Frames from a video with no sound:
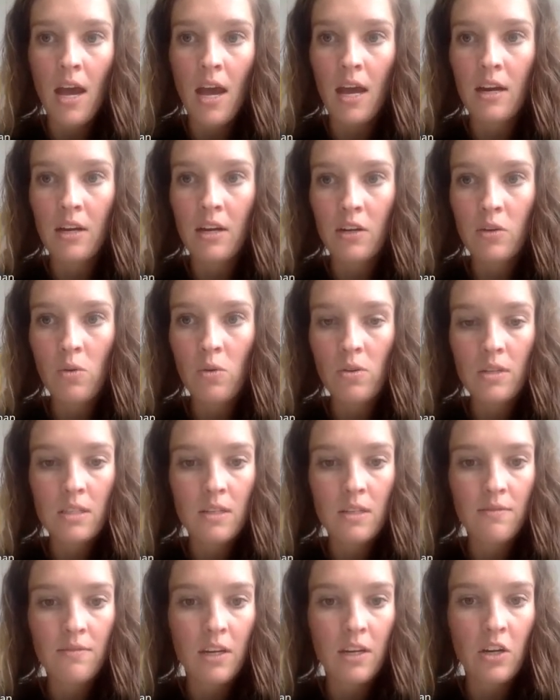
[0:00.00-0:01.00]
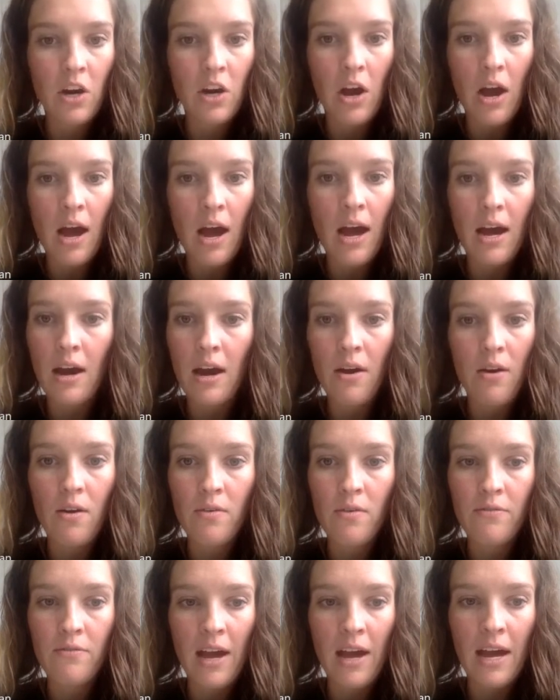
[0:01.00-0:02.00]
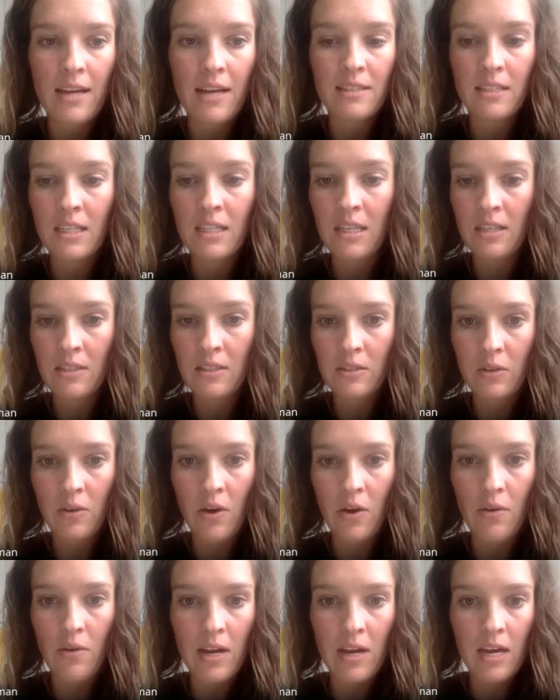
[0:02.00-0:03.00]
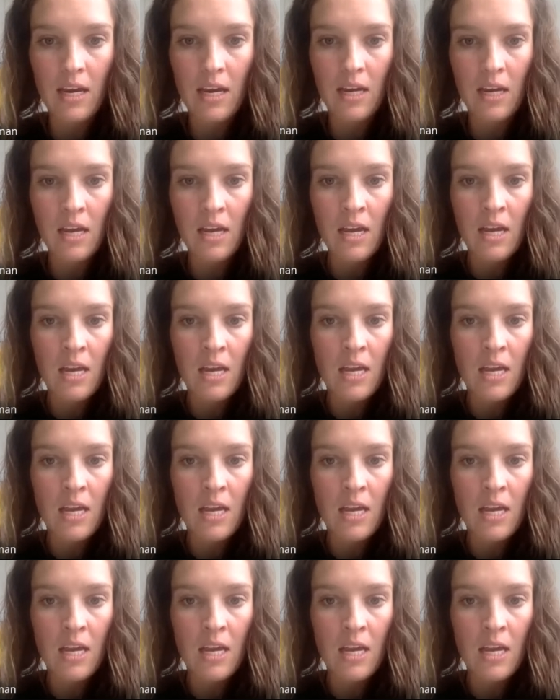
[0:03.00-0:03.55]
And our goal is to figure out how fast he is growing